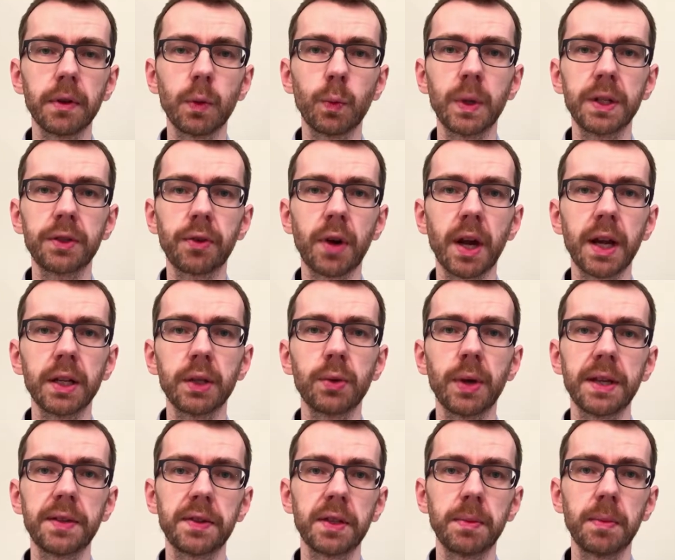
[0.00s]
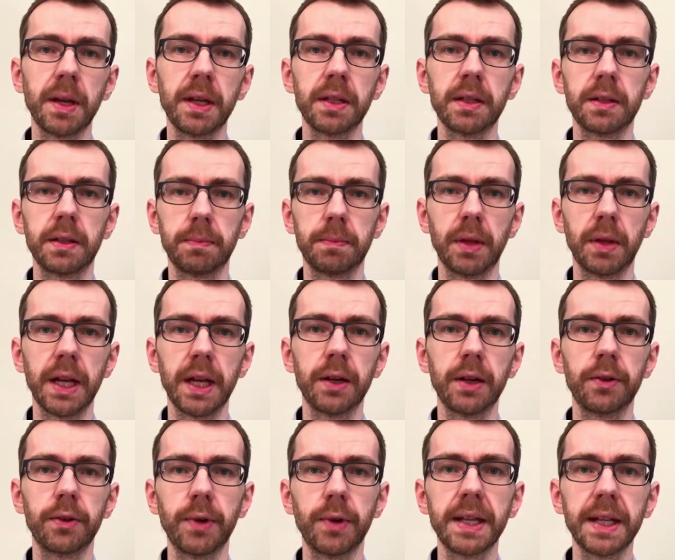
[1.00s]
when trying to estimate player
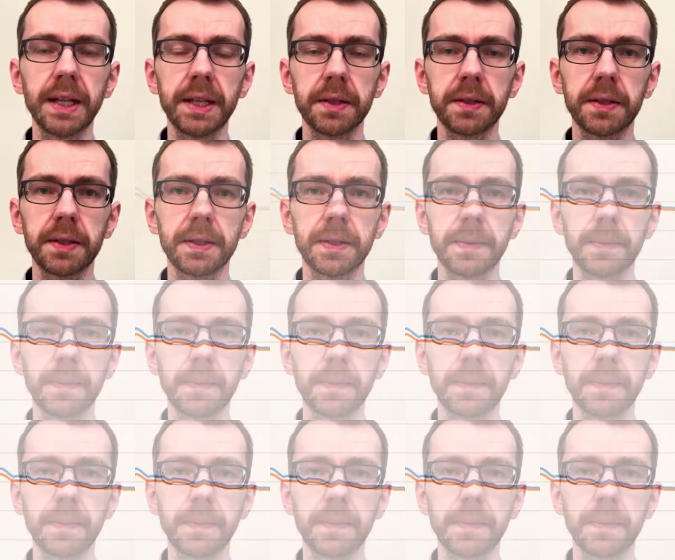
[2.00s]
ratings.